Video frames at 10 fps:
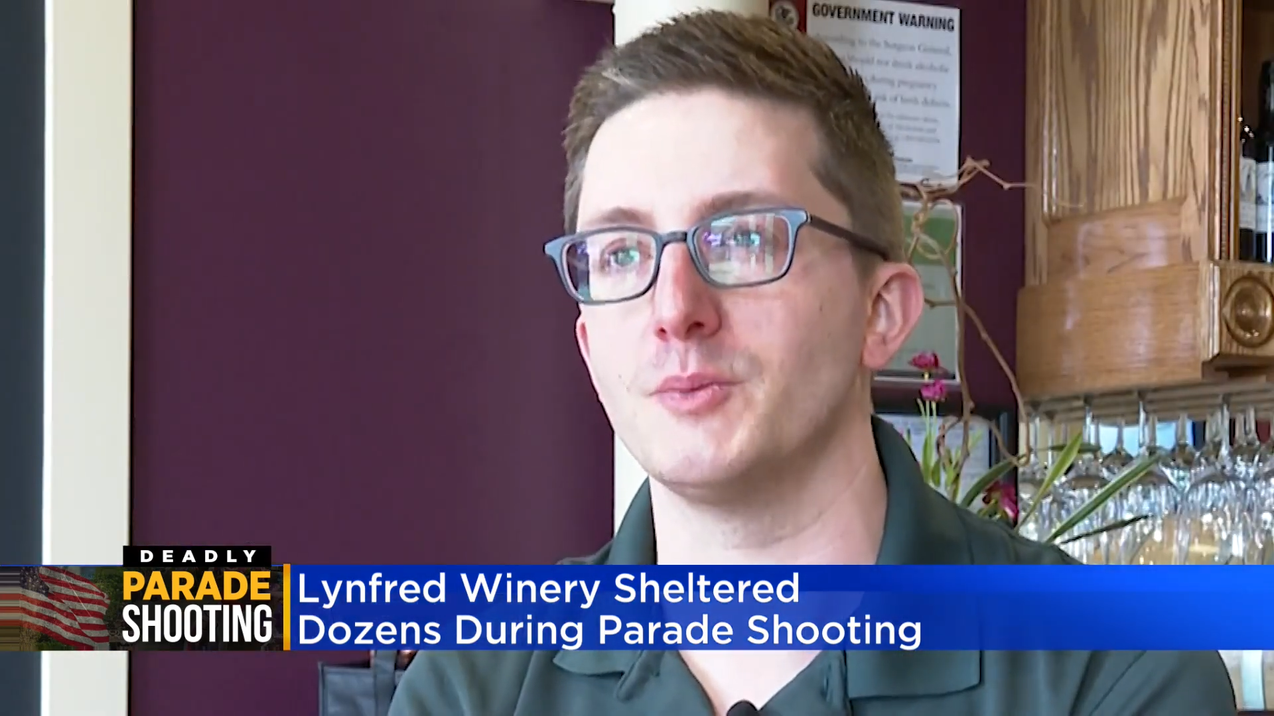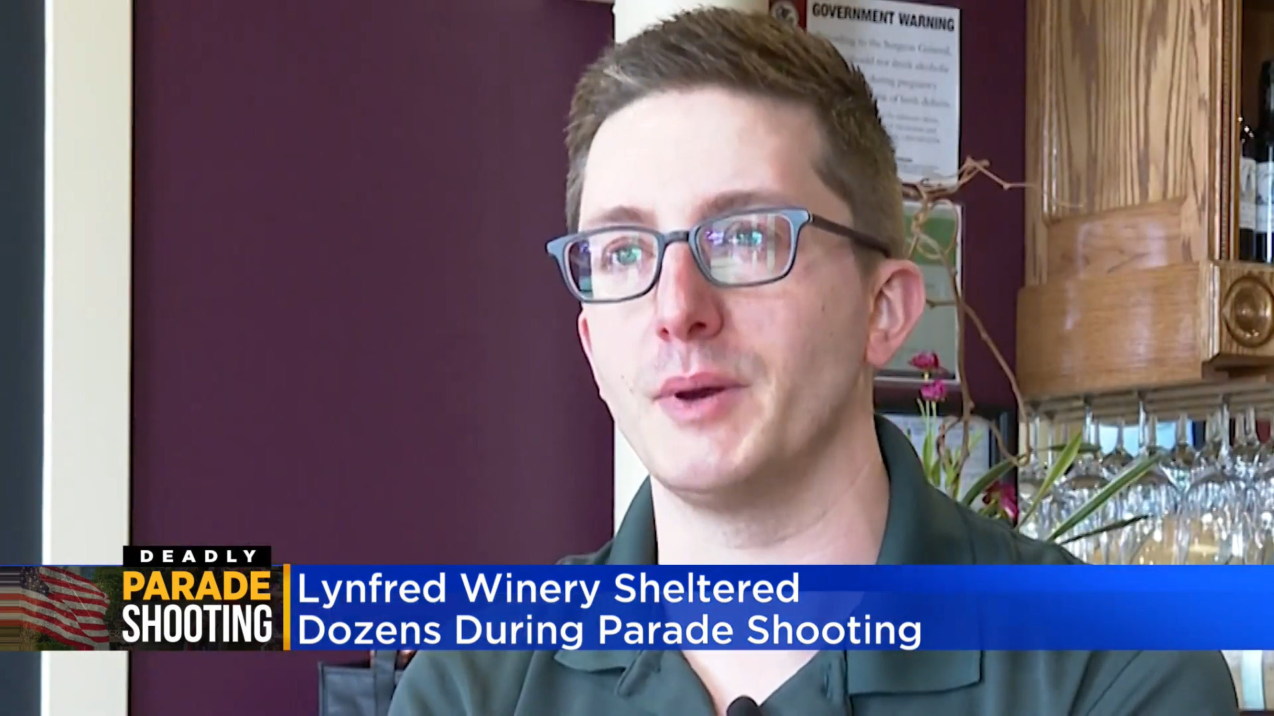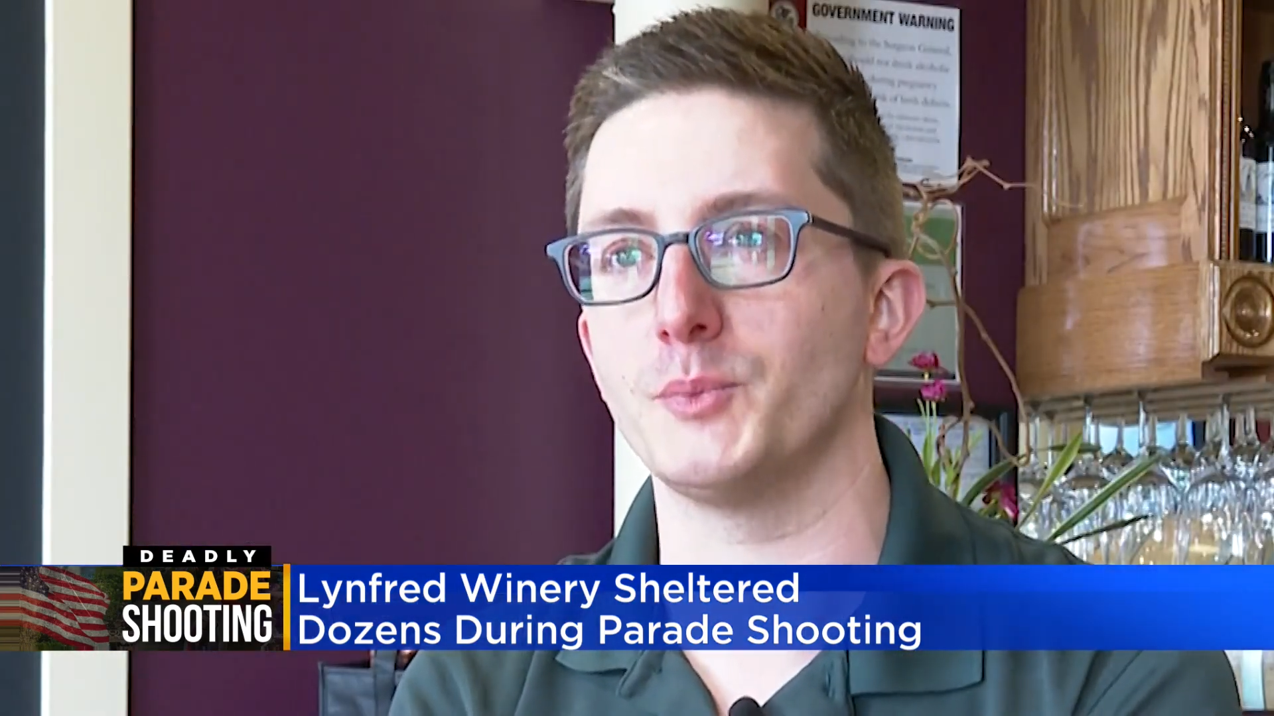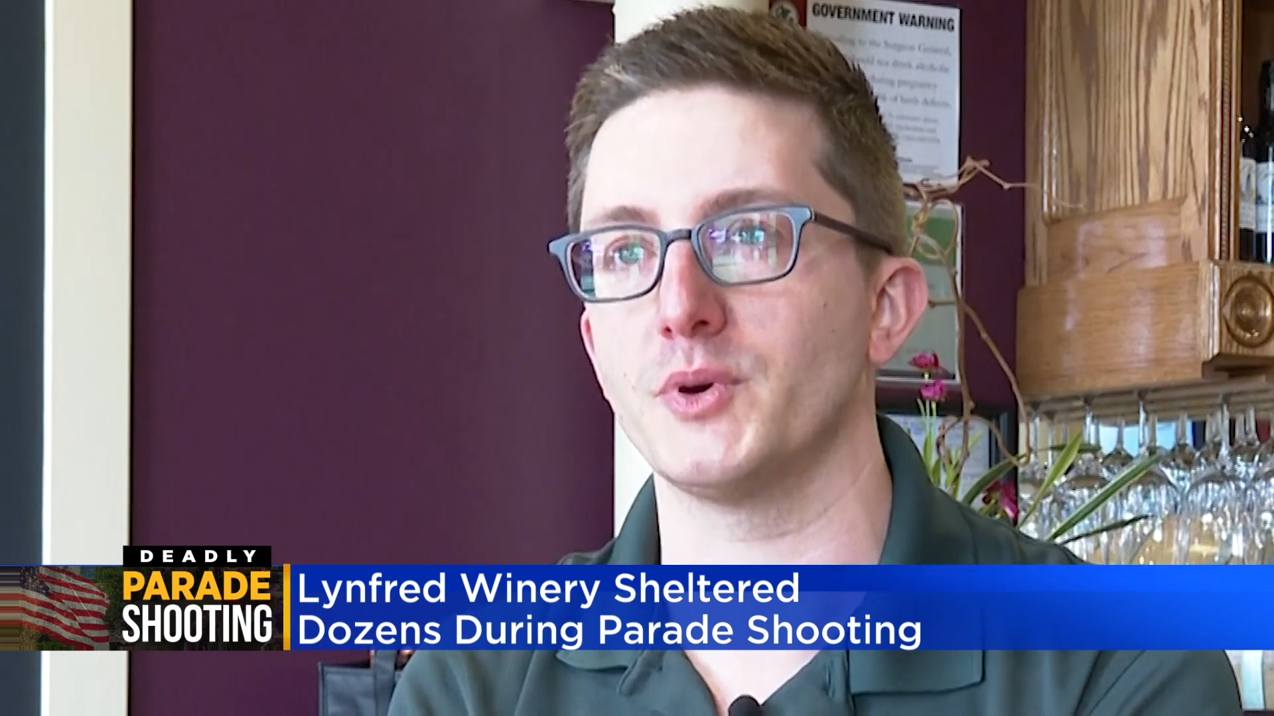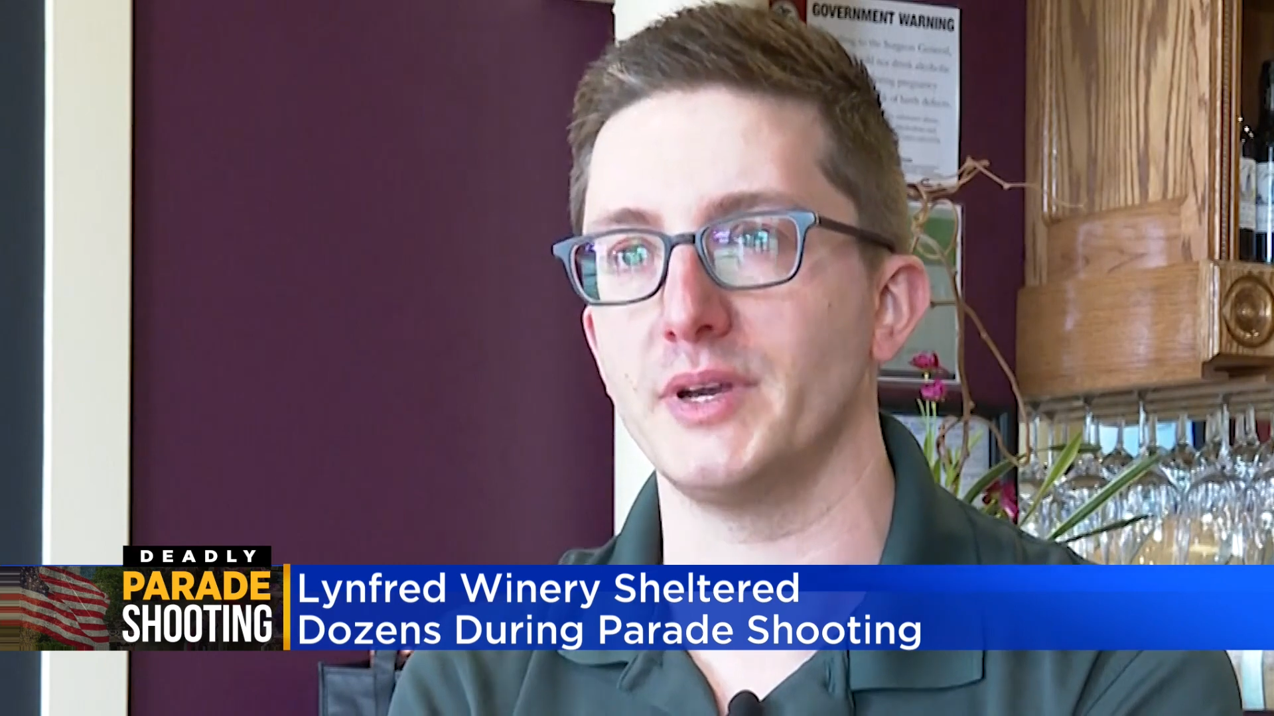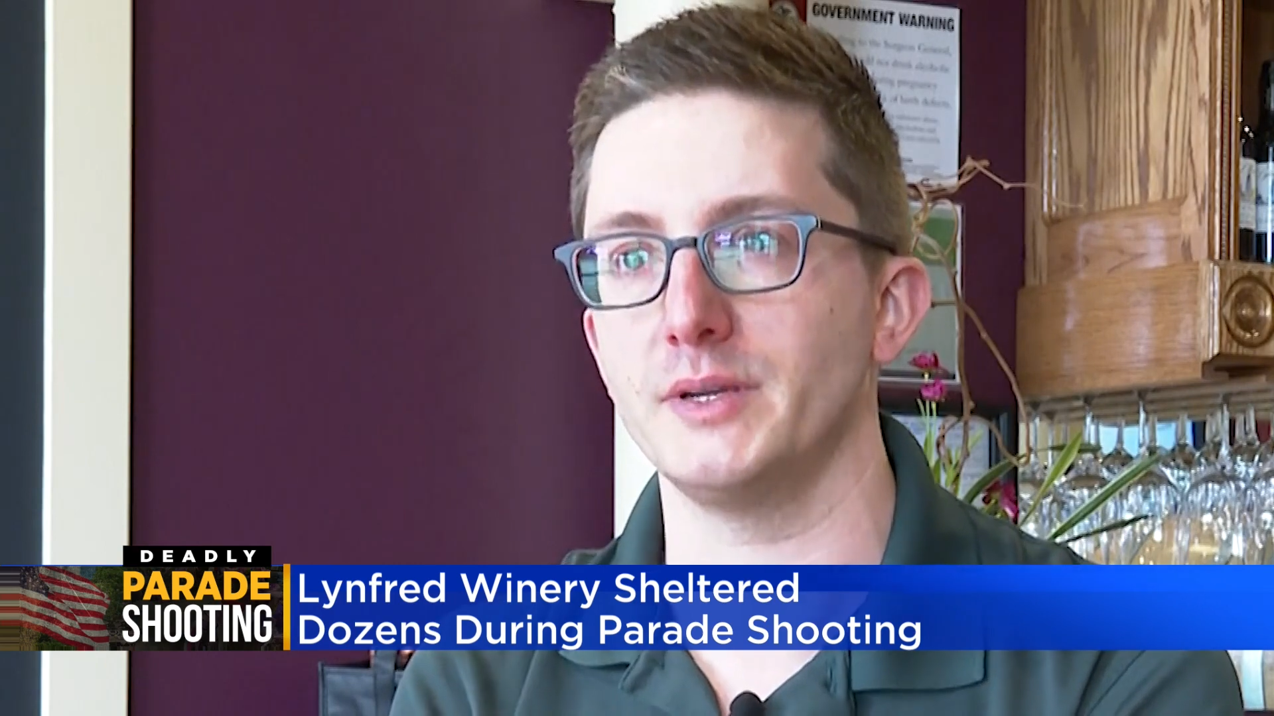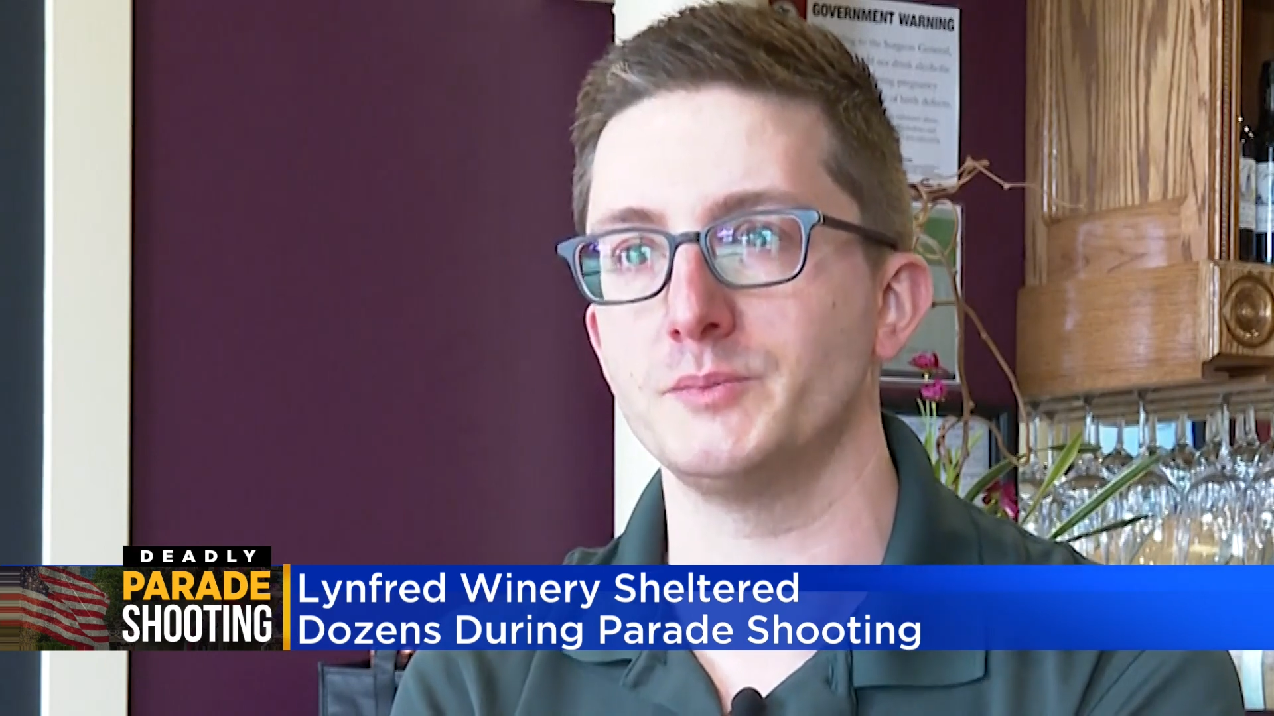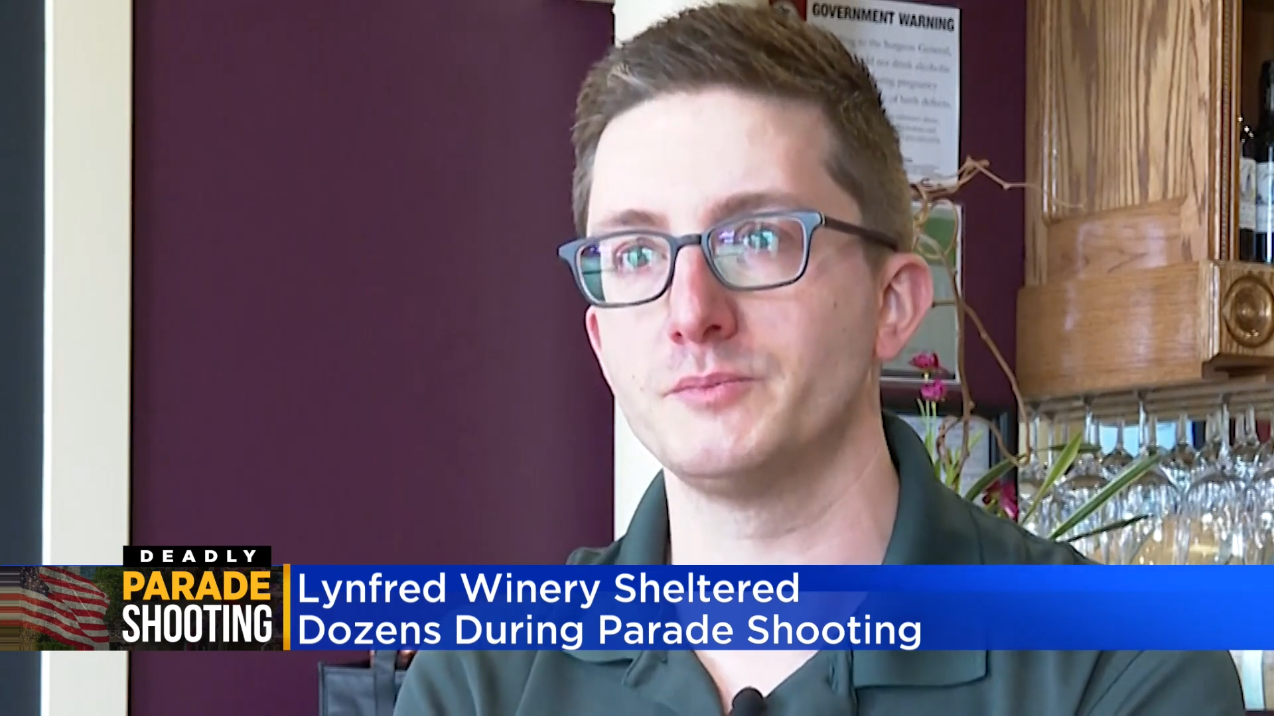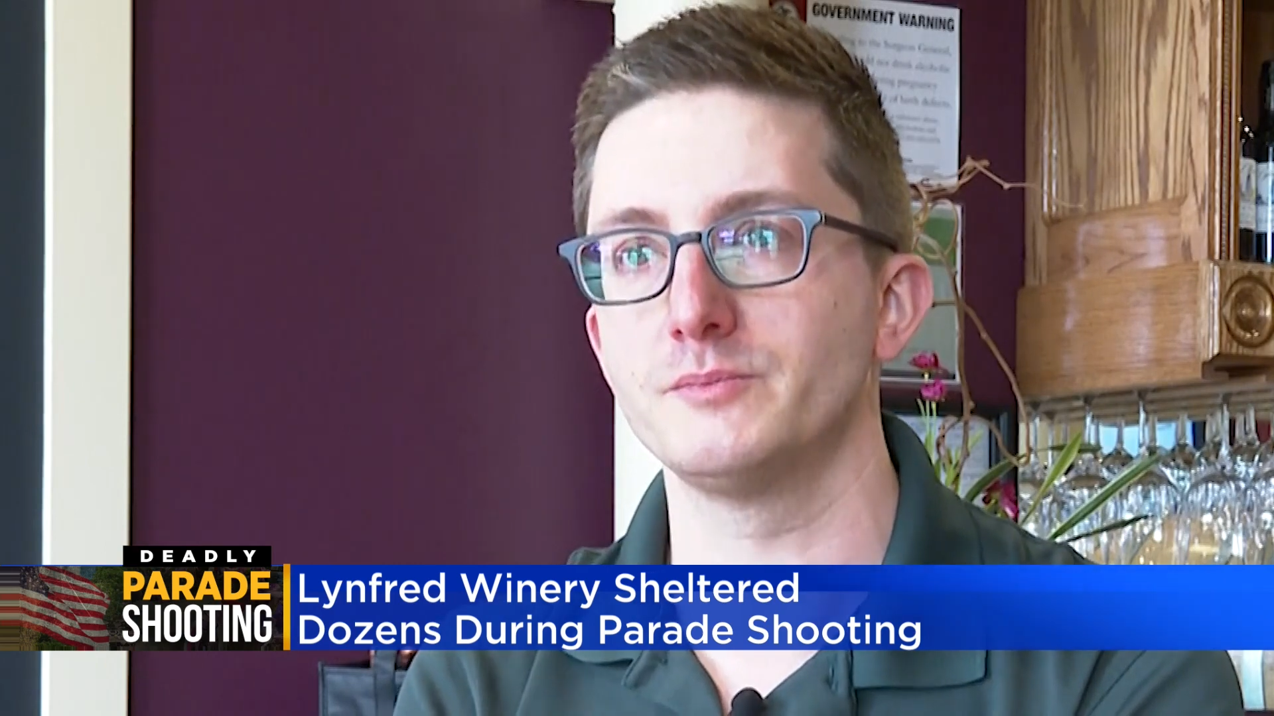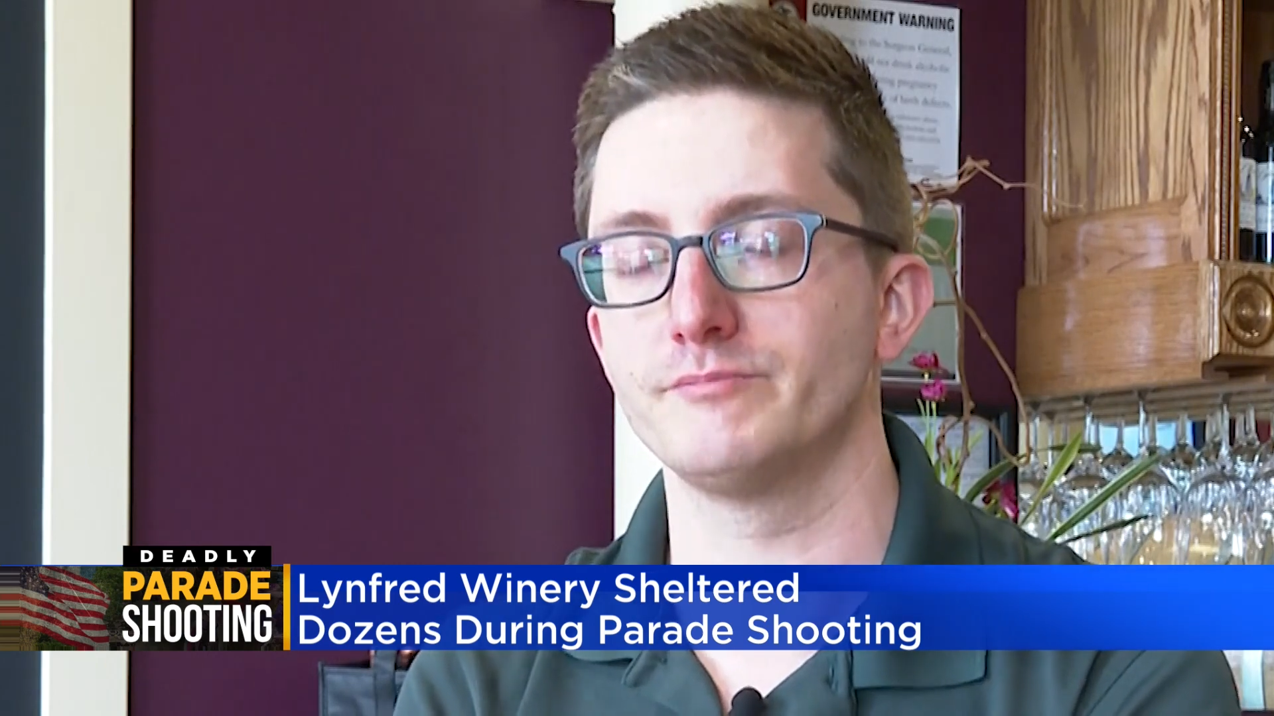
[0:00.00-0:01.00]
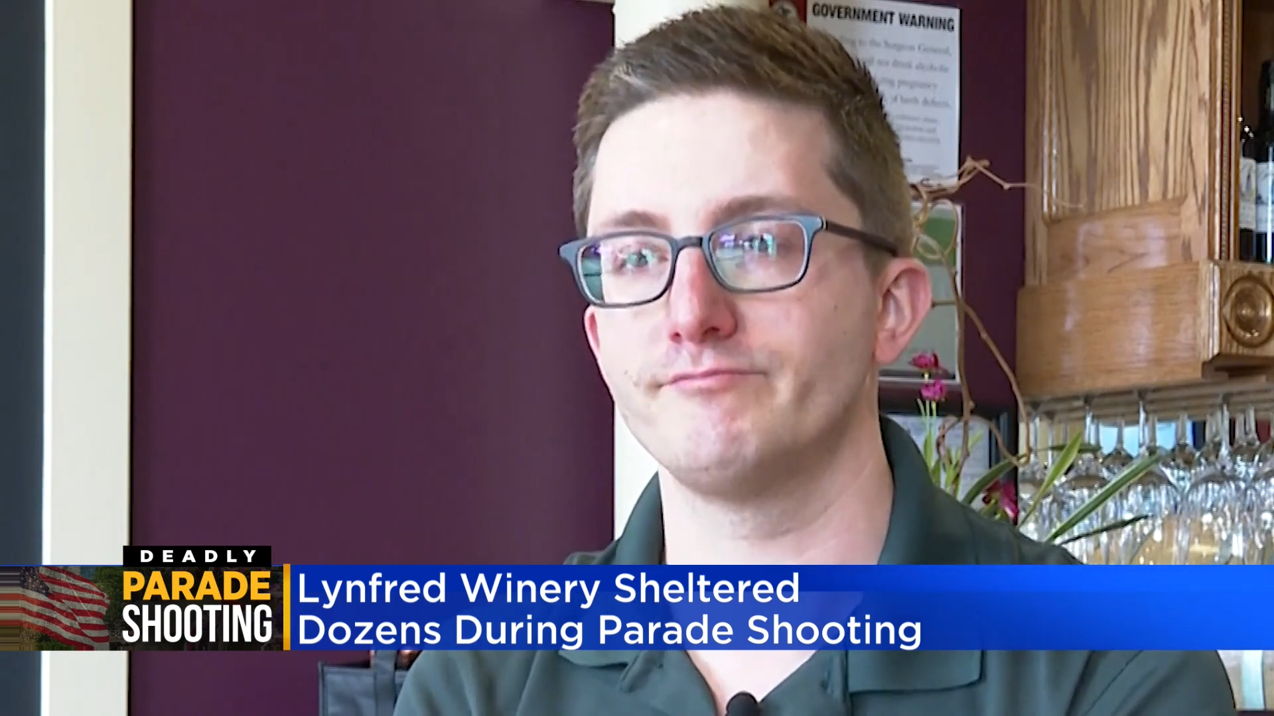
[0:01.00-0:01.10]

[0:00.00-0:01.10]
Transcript: remembering